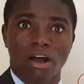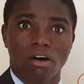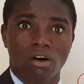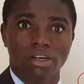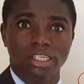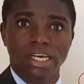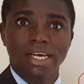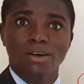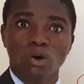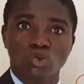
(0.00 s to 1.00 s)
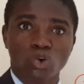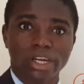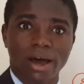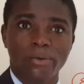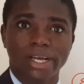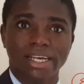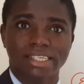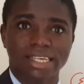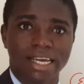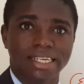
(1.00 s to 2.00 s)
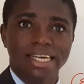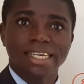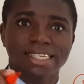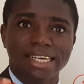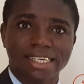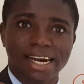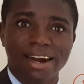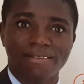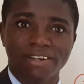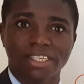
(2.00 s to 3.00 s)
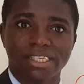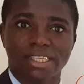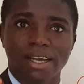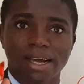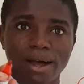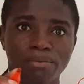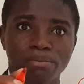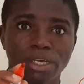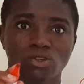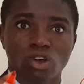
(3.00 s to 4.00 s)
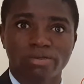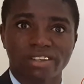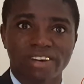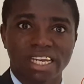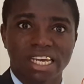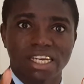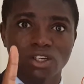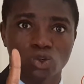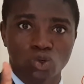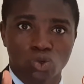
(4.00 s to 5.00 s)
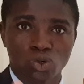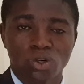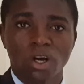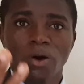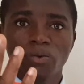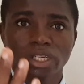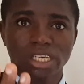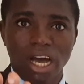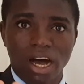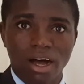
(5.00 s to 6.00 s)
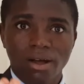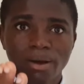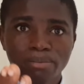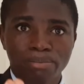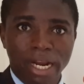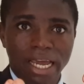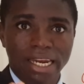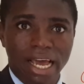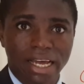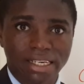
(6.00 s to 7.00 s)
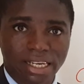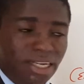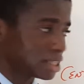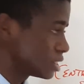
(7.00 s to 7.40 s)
cord. Also now we can say it, central nervous system can be subdivided into two, which are brain and the